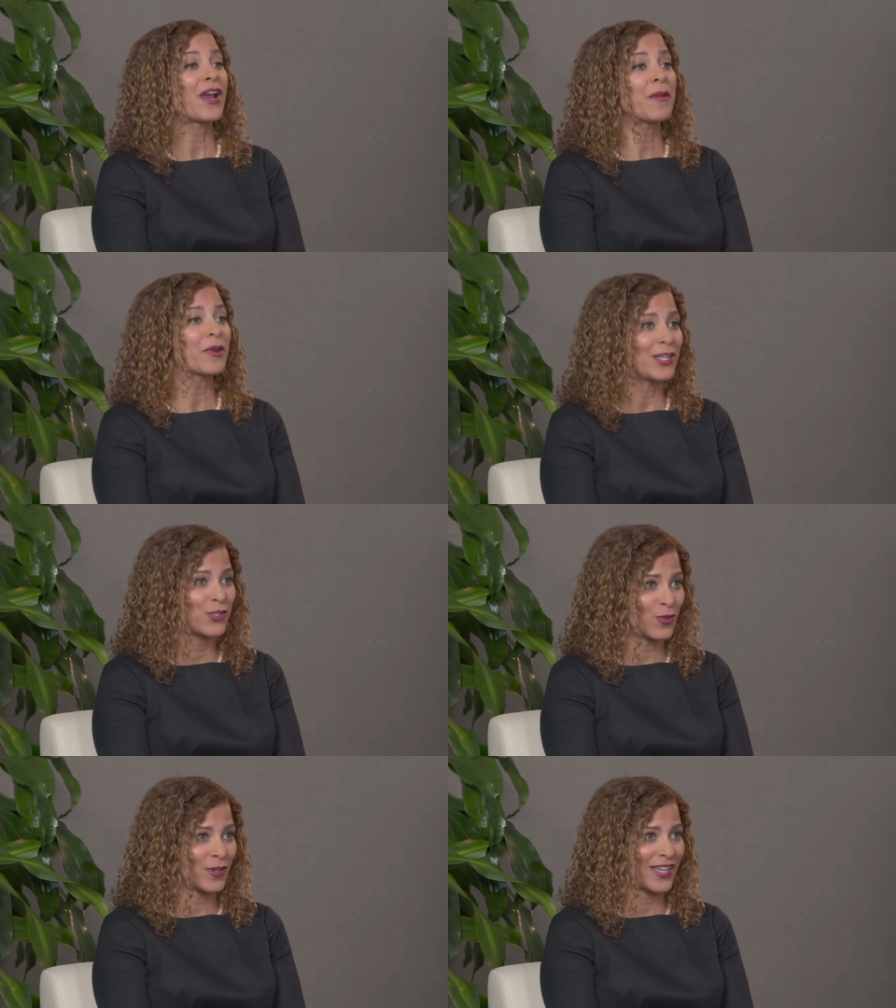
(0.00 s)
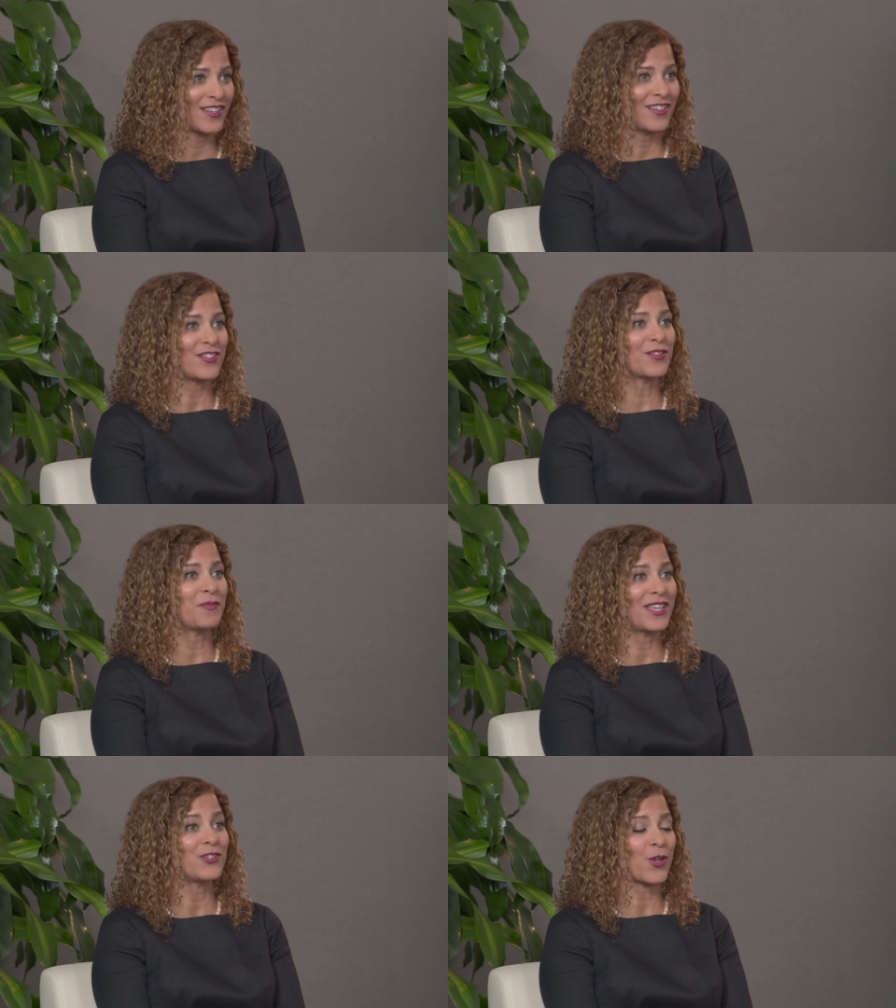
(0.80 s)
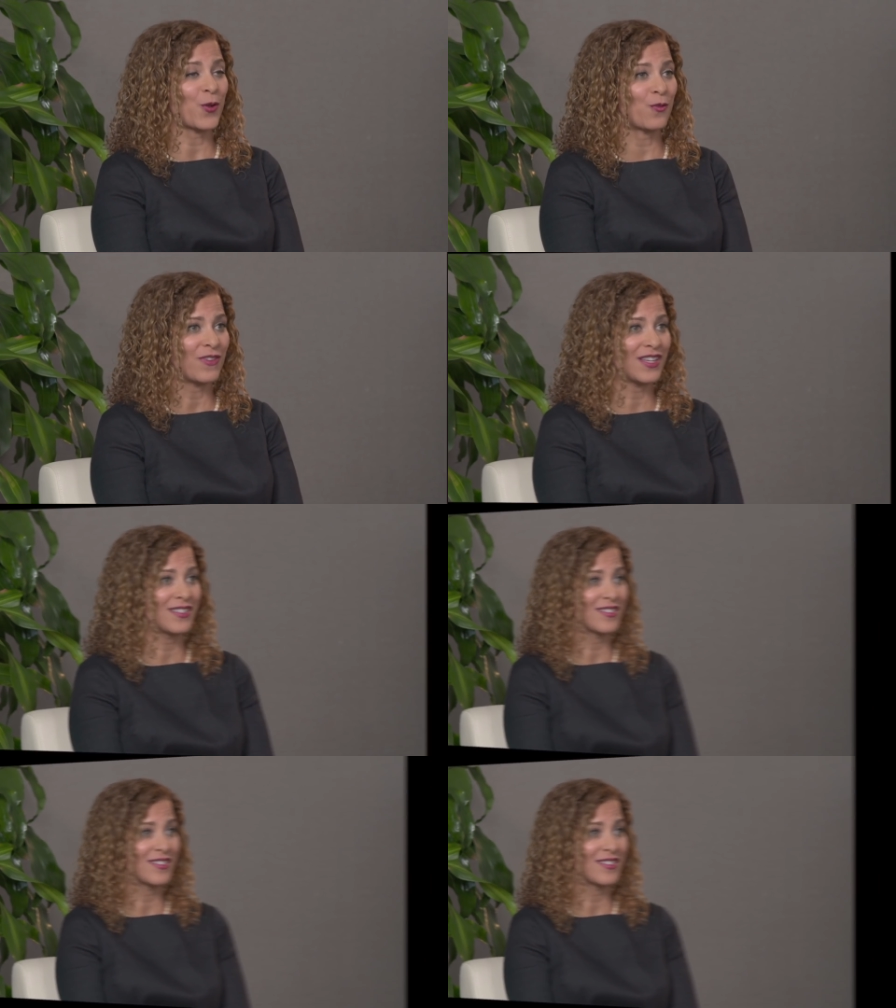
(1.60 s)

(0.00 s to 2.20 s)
primary joy should be in Jehovah.